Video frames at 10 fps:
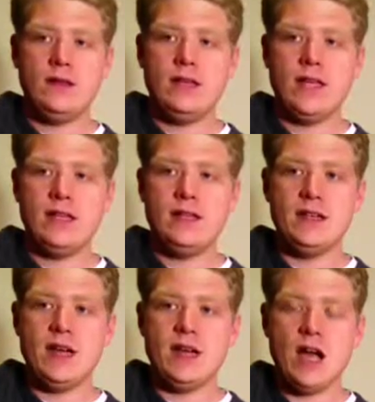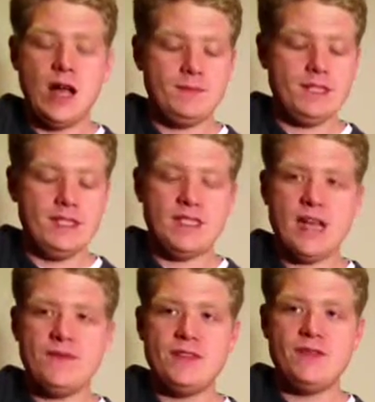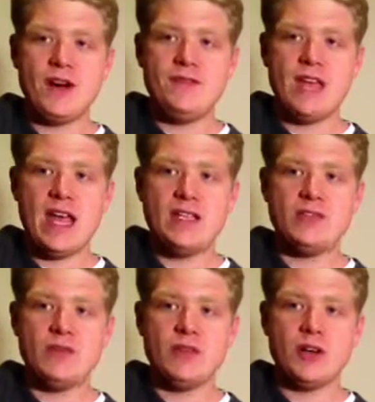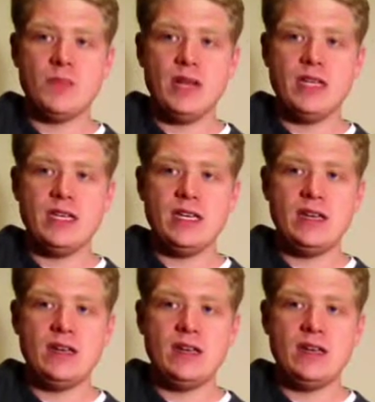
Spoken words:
Then up to the 7th fret of the A string with our pinky.